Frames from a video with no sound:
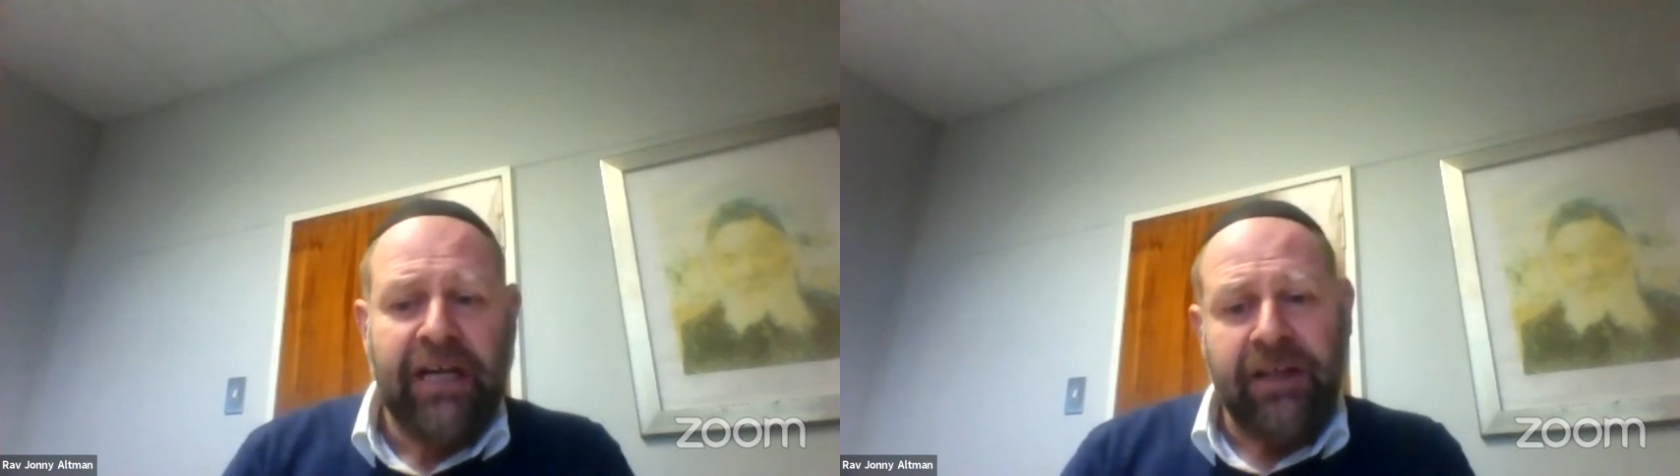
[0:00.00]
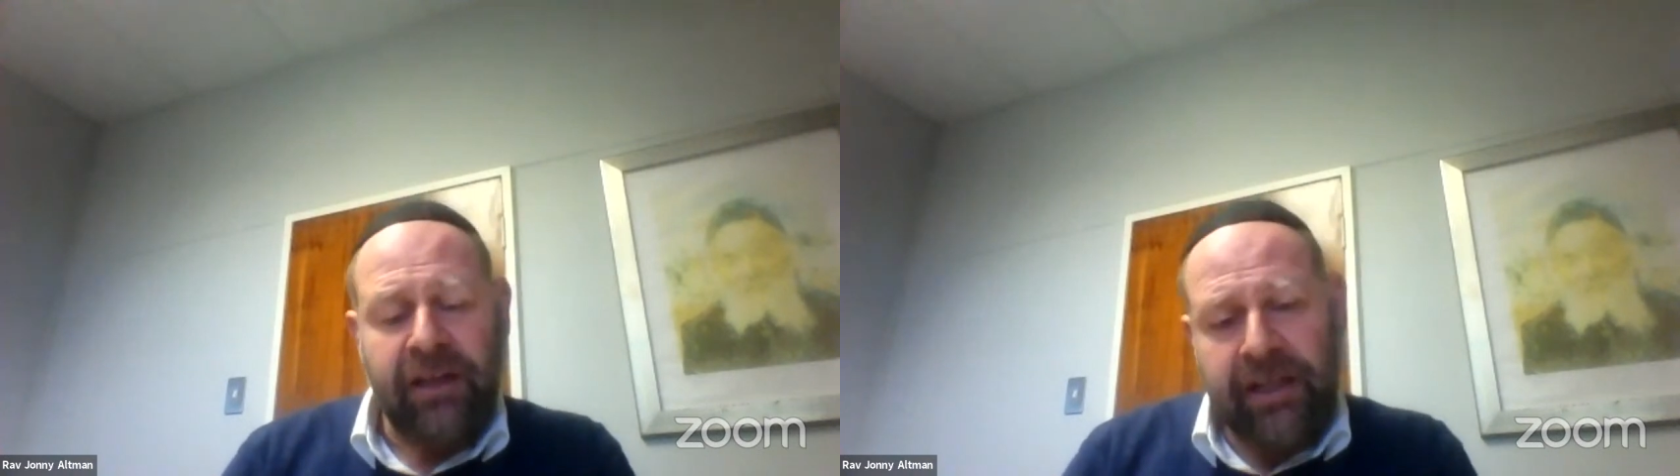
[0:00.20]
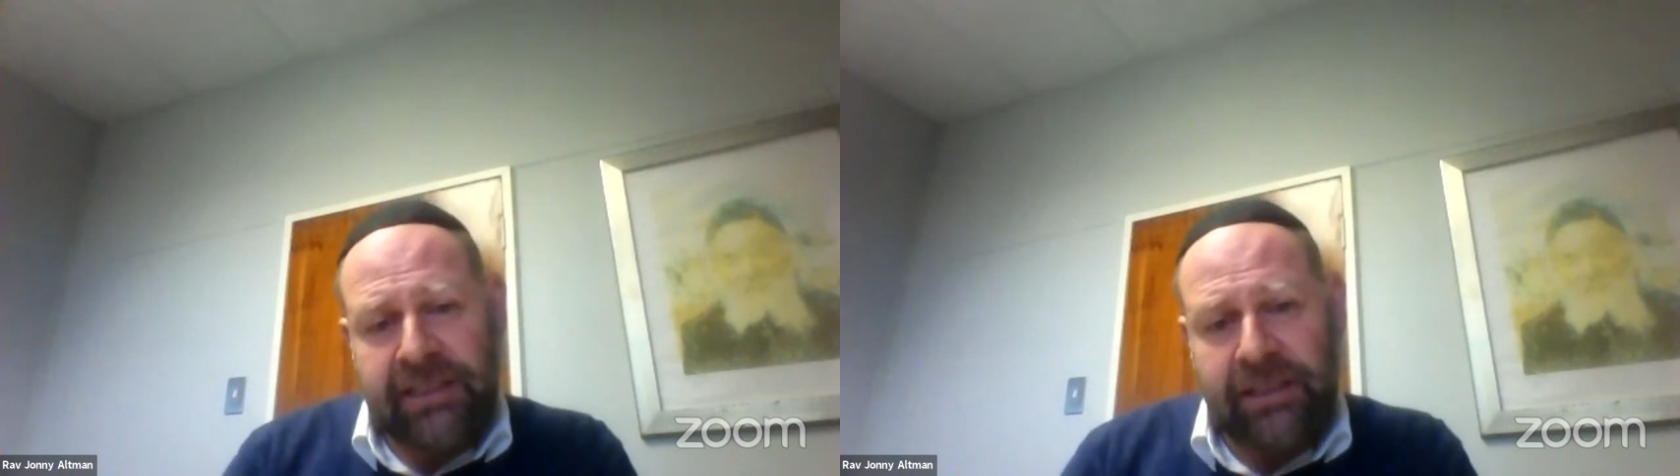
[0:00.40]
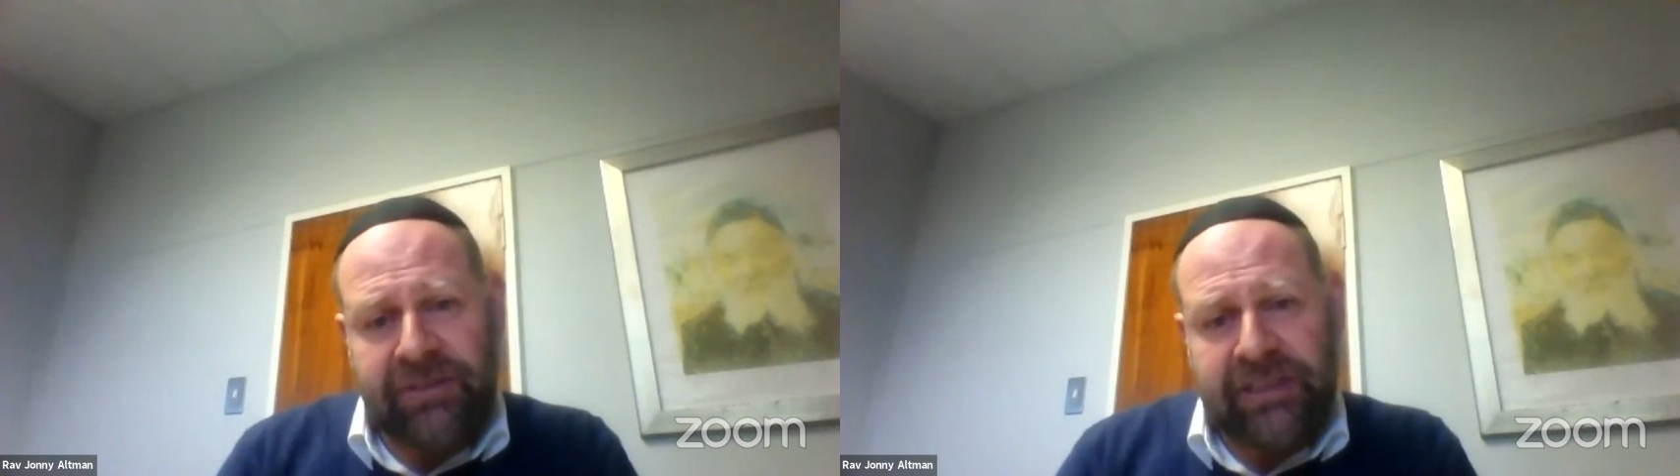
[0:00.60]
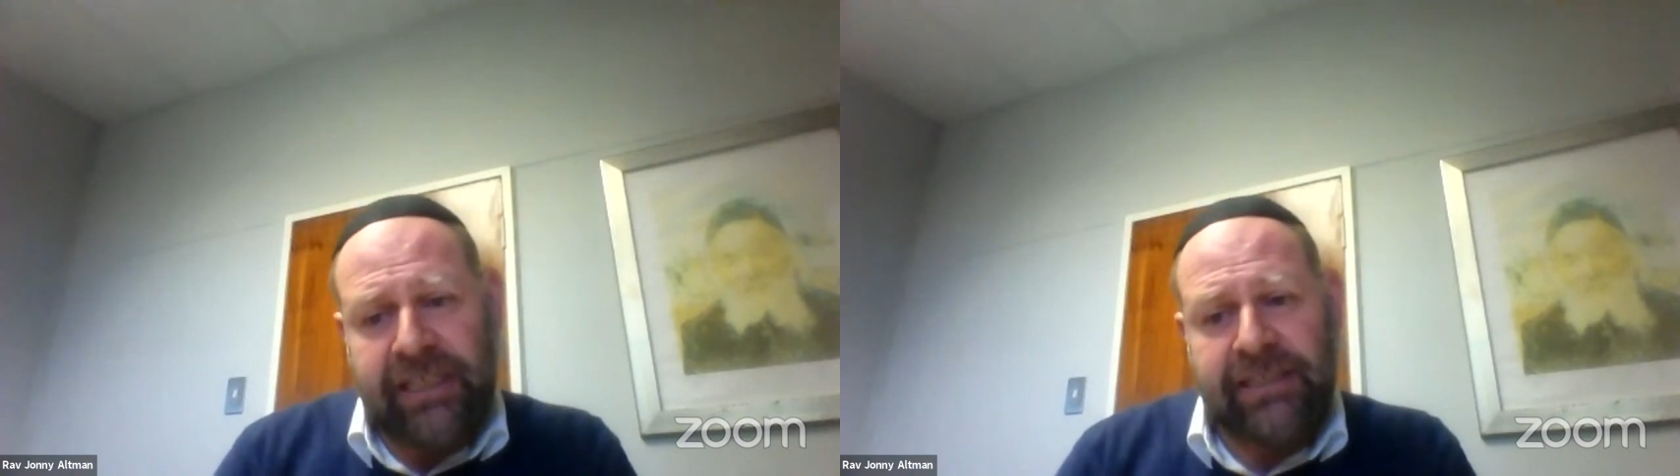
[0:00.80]
and the Netziv
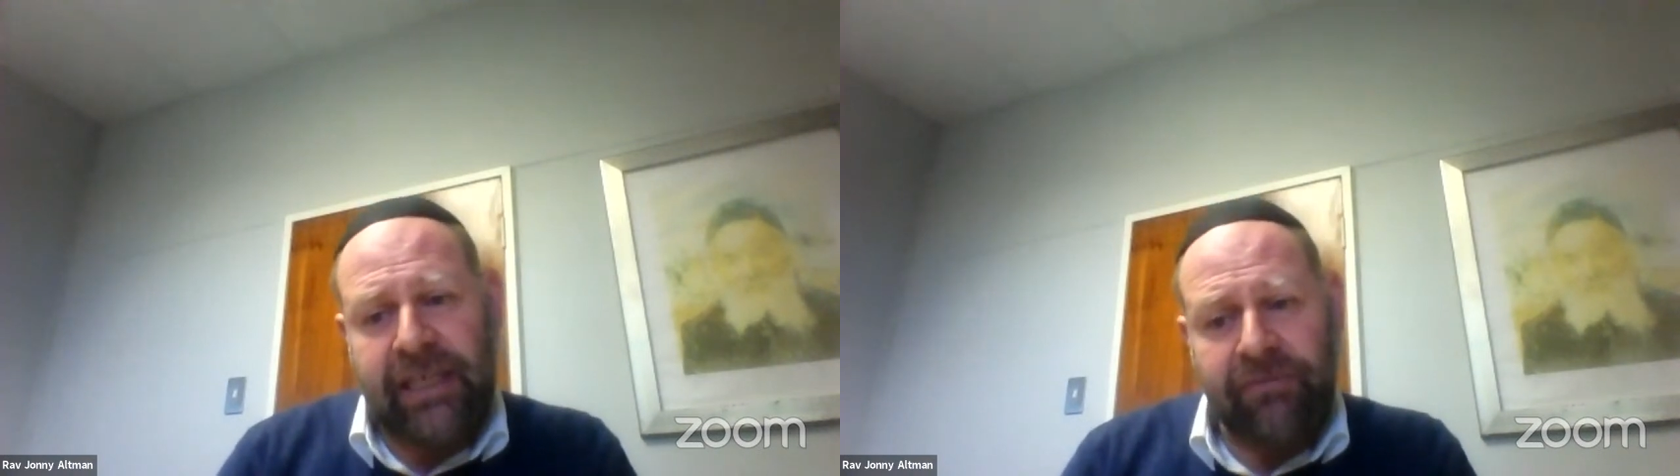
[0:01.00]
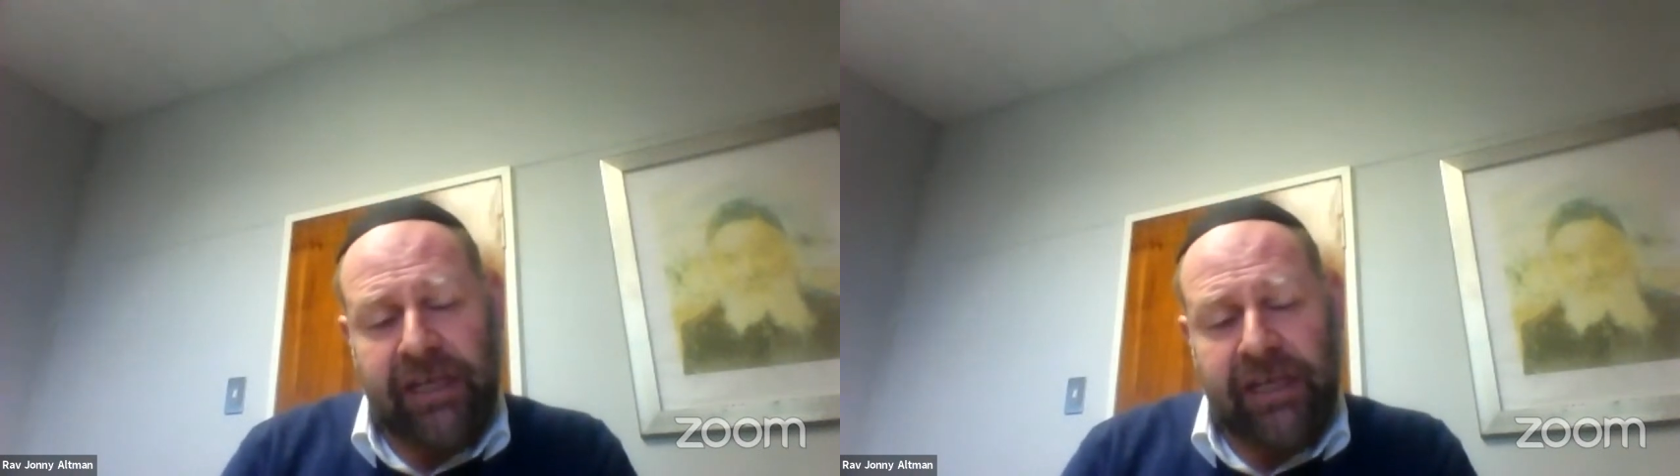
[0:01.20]
says there,